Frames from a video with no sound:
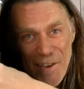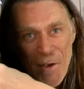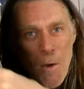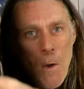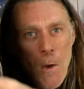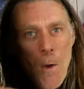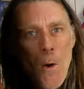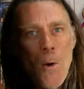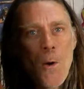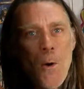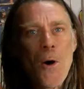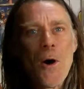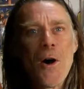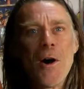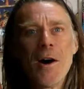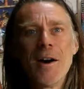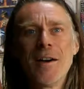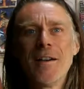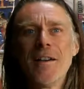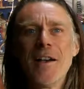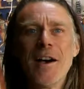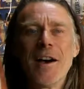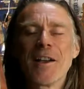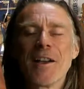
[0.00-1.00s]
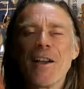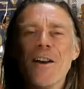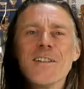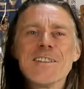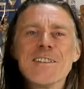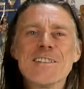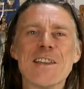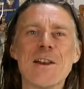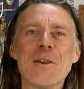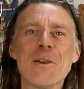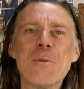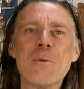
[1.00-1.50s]
I can't
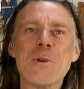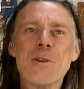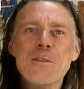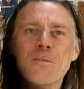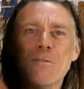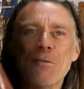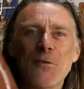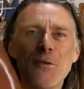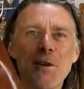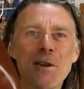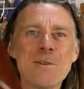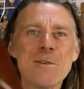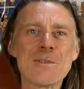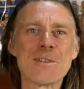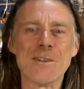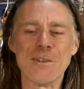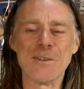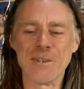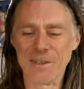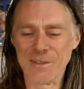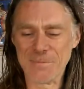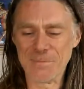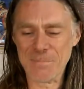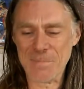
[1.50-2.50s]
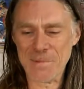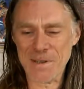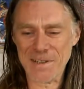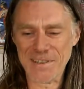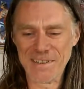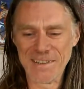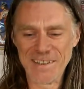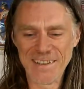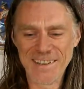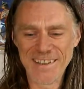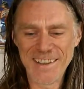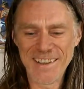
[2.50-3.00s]
tell you what it feels like.
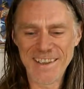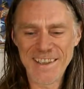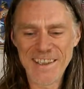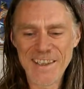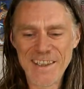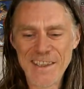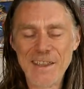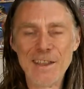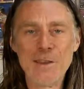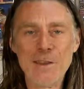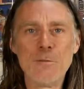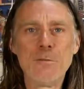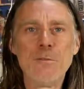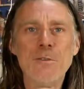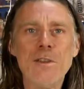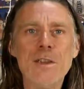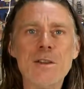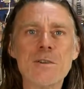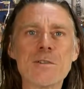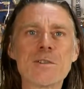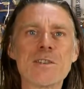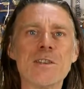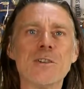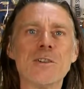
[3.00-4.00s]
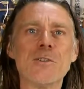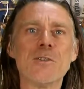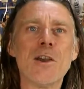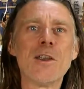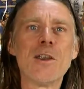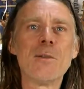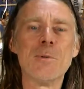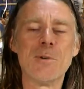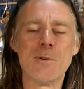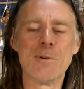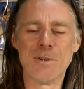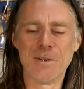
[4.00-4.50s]
It feels
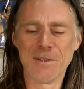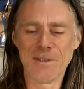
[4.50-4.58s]
incredible.